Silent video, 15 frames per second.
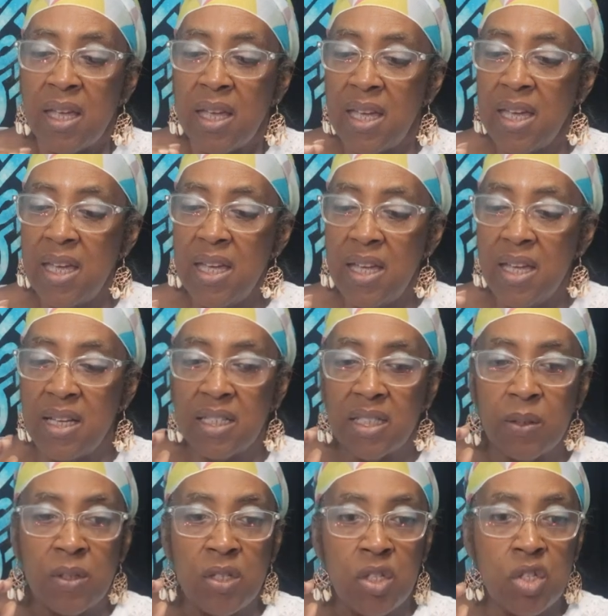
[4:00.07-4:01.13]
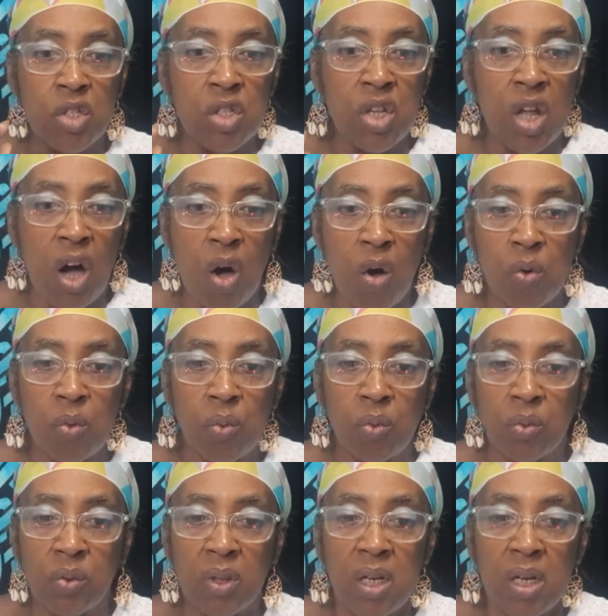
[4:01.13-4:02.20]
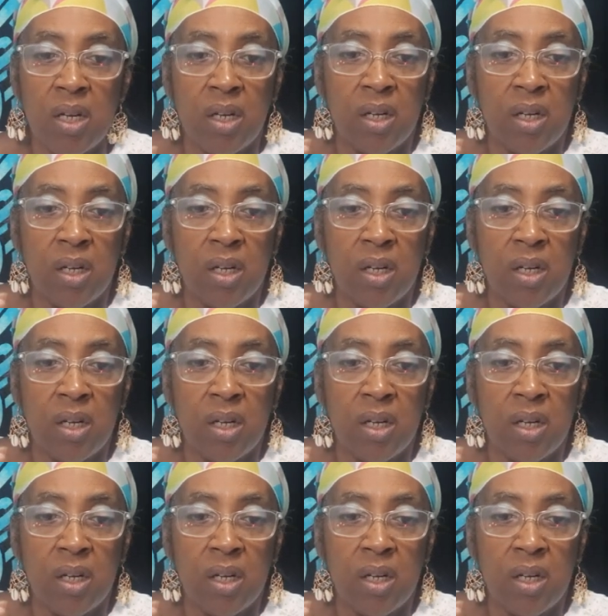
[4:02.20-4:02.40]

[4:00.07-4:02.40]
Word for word: He is known